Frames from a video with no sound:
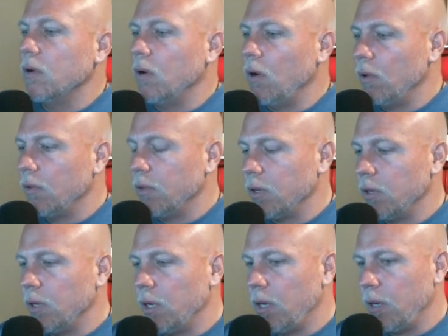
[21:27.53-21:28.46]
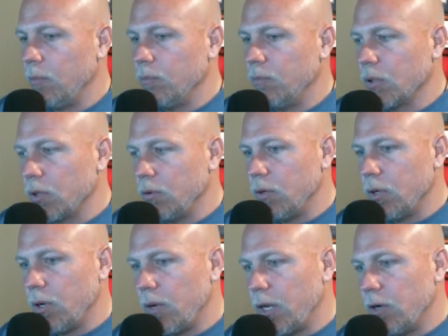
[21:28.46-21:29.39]
all the
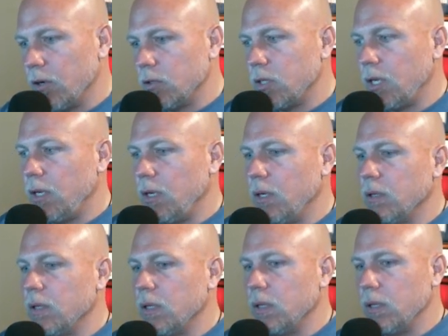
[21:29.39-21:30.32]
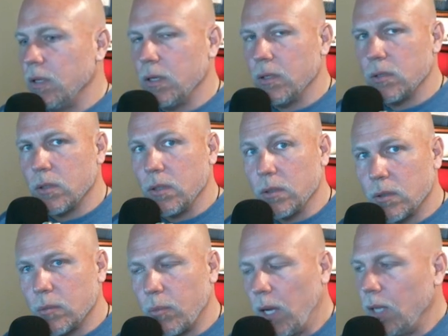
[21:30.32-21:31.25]
Pluto energy that is in
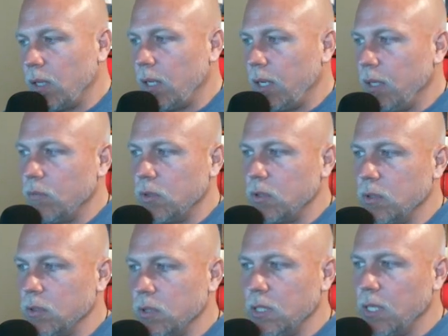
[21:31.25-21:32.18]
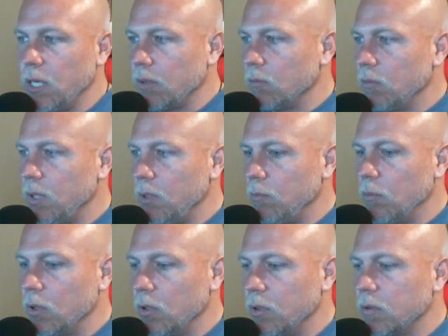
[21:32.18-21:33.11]
spotlight, which is the death,
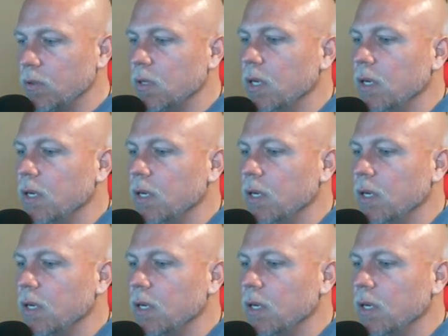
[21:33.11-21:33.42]
rebirth.